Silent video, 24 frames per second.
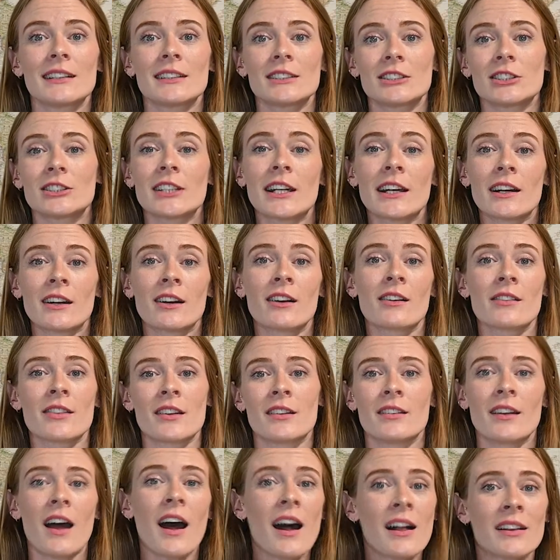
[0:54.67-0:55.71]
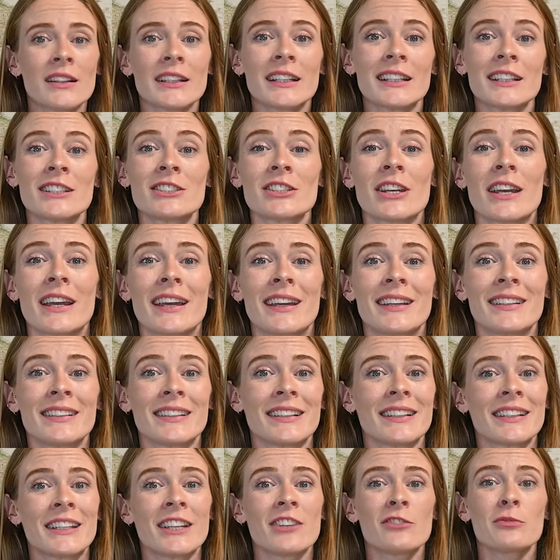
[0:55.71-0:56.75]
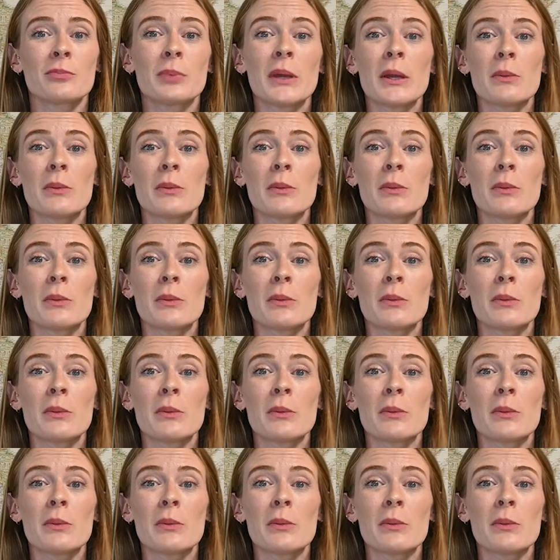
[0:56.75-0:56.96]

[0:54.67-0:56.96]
share the knowledge and give